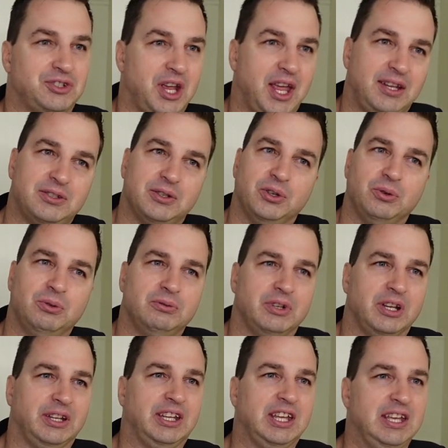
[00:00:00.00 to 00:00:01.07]
Jake too,
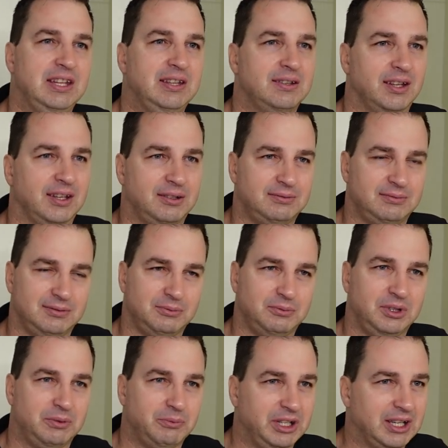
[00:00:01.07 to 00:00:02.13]
and Keith. Like
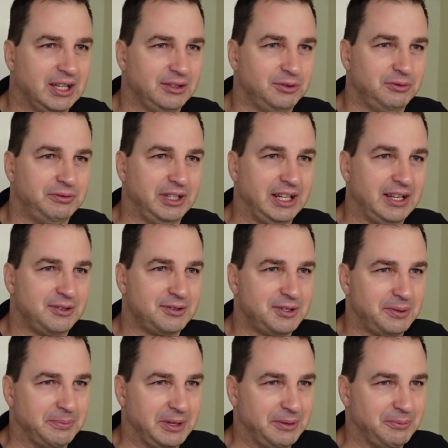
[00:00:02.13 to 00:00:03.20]
we, we got Newfoundlanders
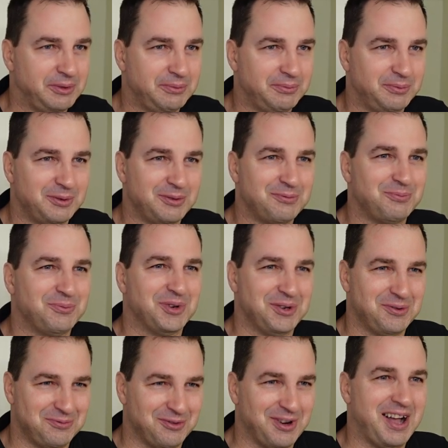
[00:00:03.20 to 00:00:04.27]
here, man. We, we're yeah.
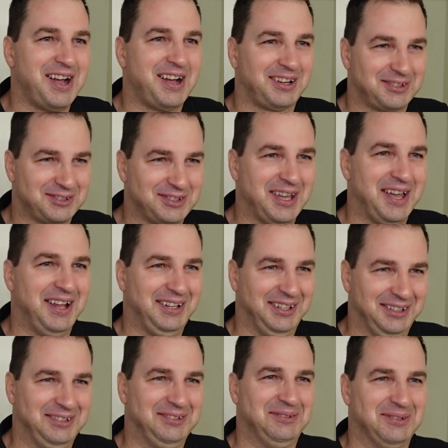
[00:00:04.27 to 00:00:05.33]
we're rock
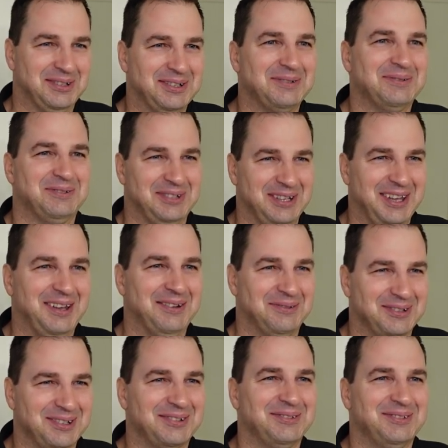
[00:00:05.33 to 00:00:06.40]
solid. We're, yeah,
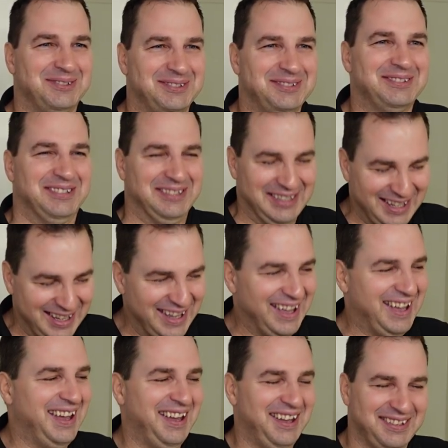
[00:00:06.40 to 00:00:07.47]
we're three of them. I mean, that's
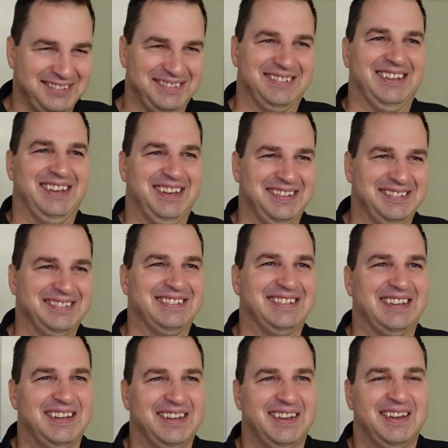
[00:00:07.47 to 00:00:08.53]
pretty good. Yeah. I
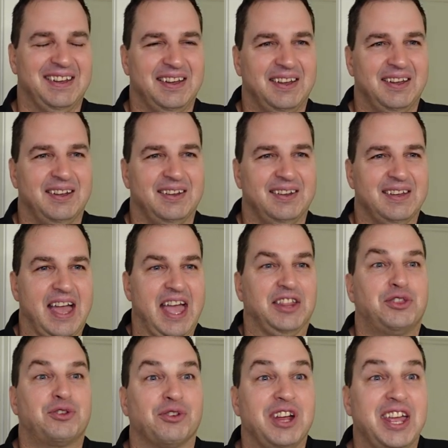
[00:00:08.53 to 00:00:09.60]
wanted I wanted to mention too.
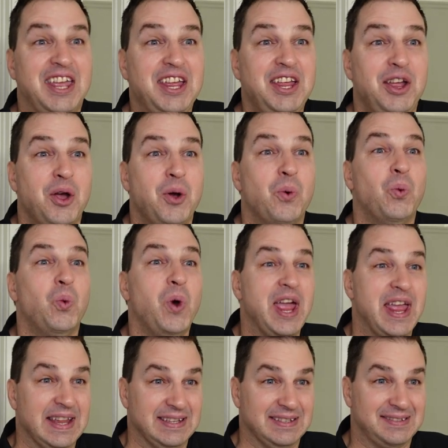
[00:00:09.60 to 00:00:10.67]
Had three
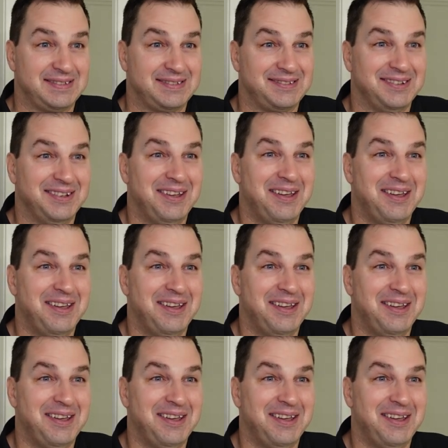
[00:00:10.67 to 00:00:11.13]
wins.